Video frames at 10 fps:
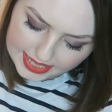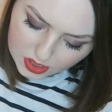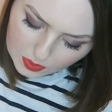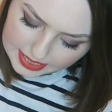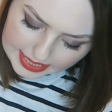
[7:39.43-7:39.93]
The
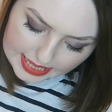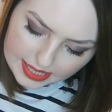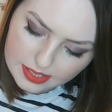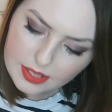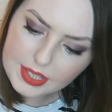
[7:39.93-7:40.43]
next one
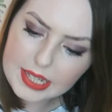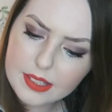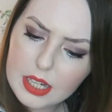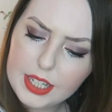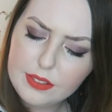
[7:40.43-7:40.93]
is
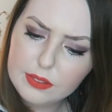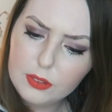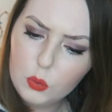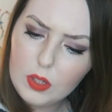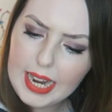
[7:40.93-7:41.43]
this kind of
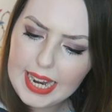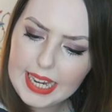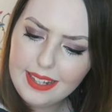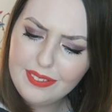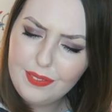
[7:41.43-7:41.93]

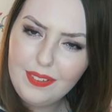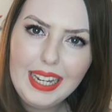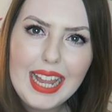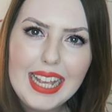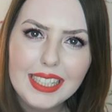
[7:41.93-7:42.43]
grey
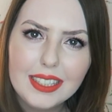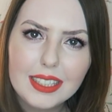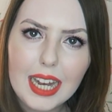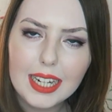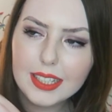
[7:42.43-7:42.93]
fleck
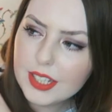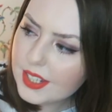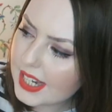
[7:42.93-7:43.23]
coloured